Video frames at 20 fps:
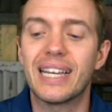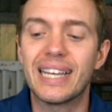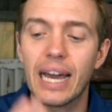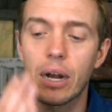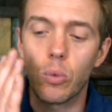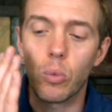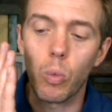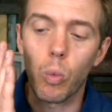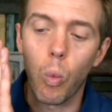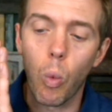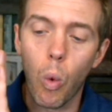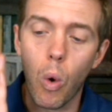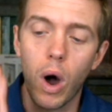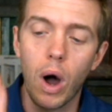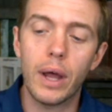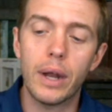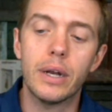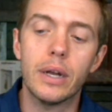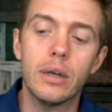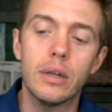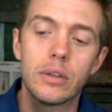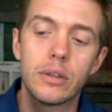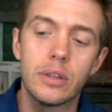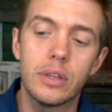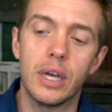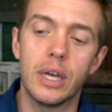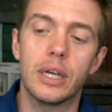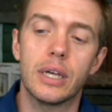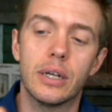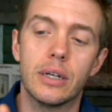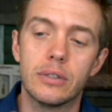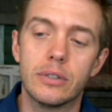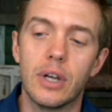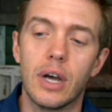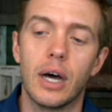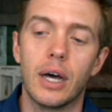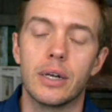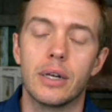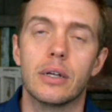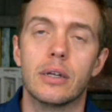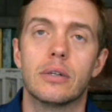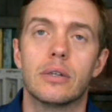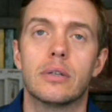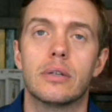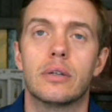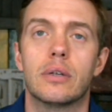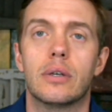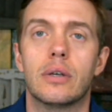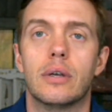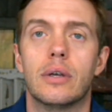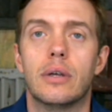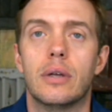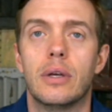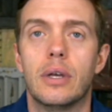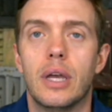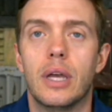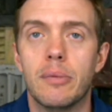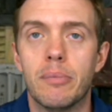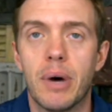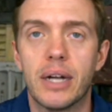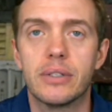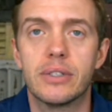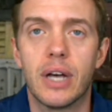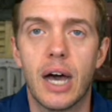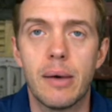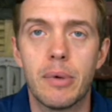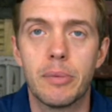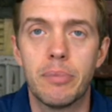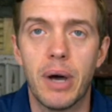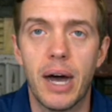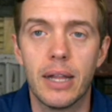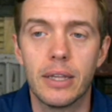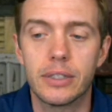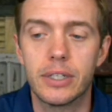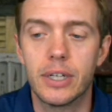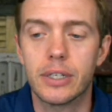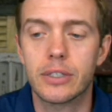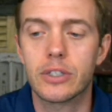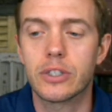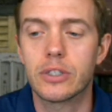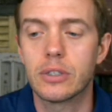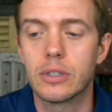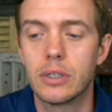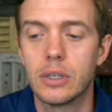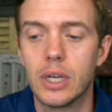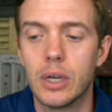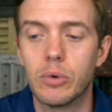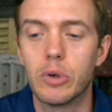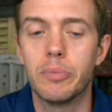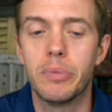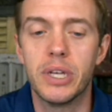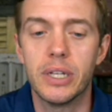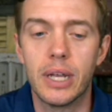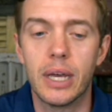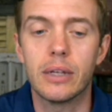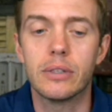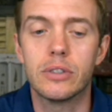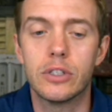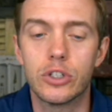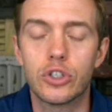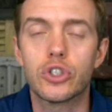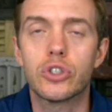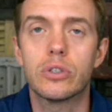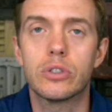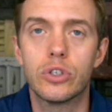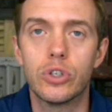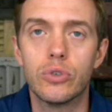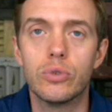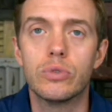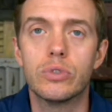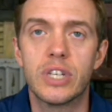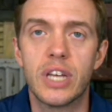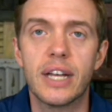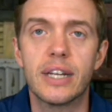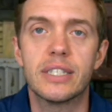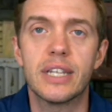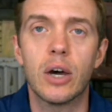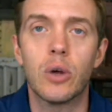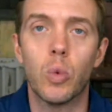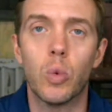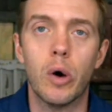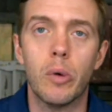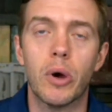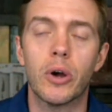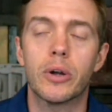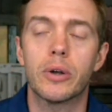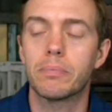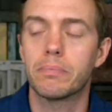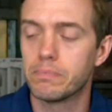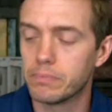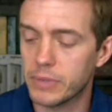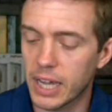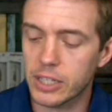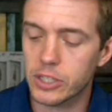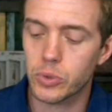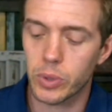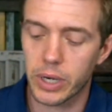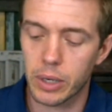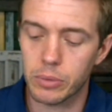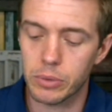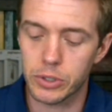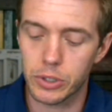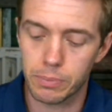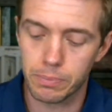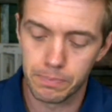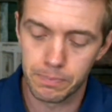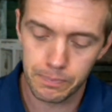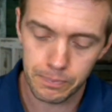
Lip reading: get one thing done in my time in politics, it would be to take down Walmart. That's what I would do.